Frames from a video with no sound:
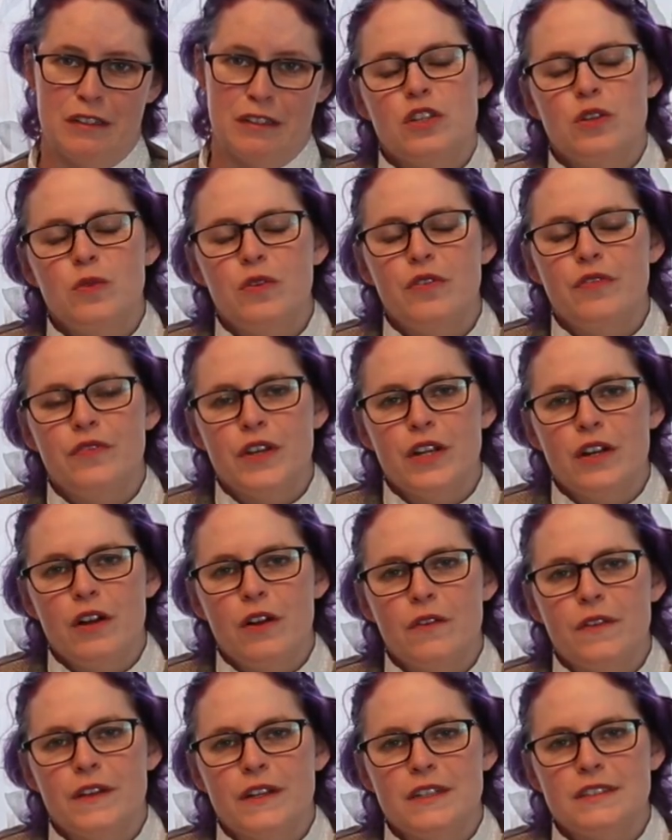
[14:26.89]
You will figure
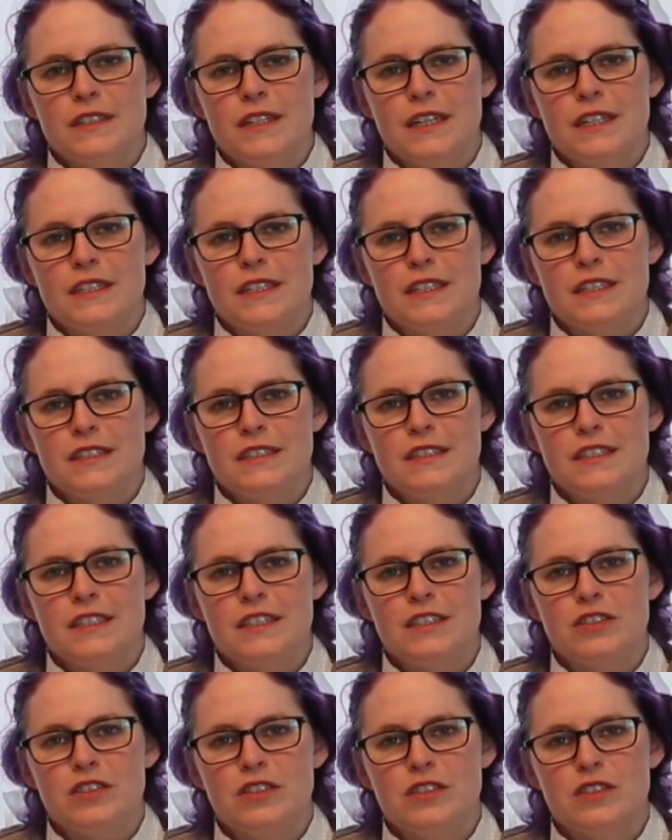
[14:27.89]
out things and ideas
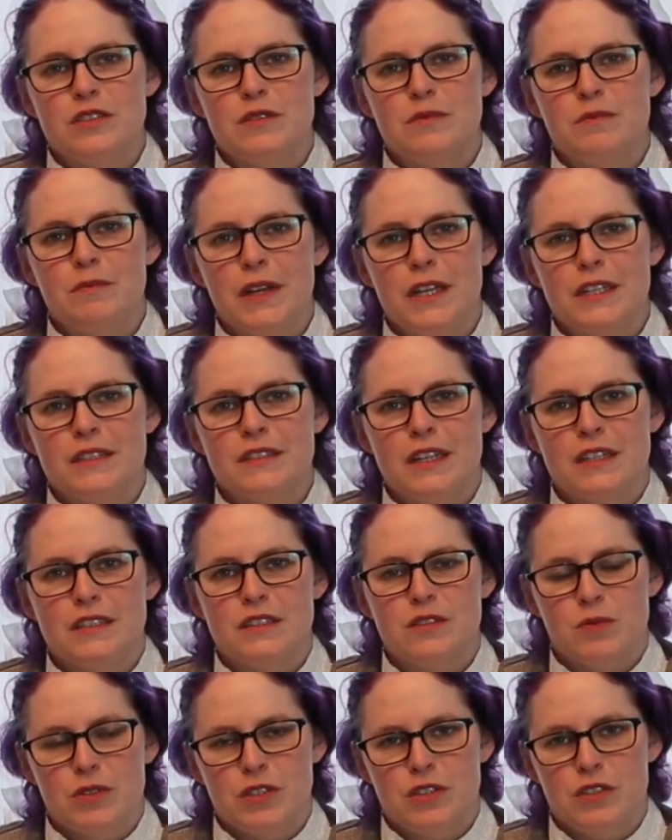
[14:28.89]
that just make
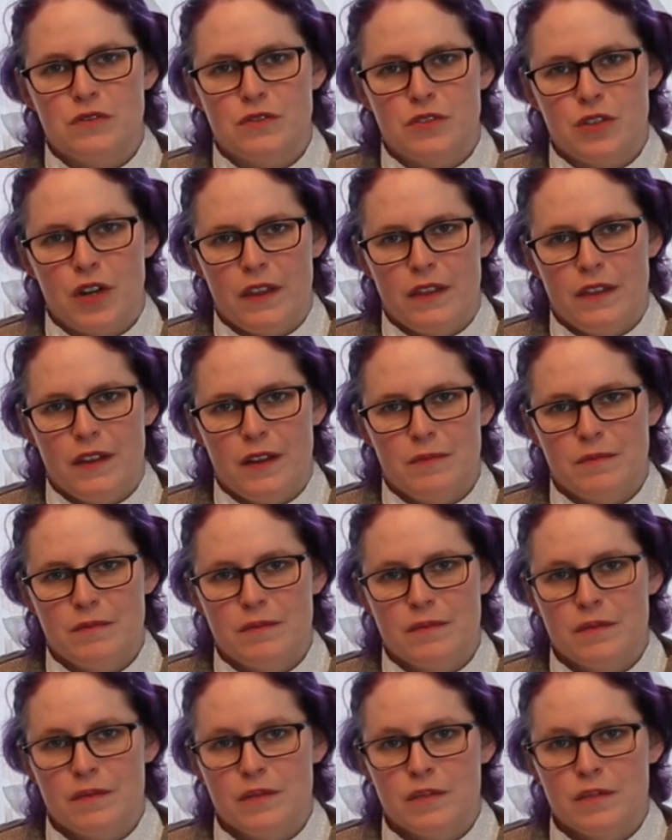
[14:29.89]
sense once you've tried them.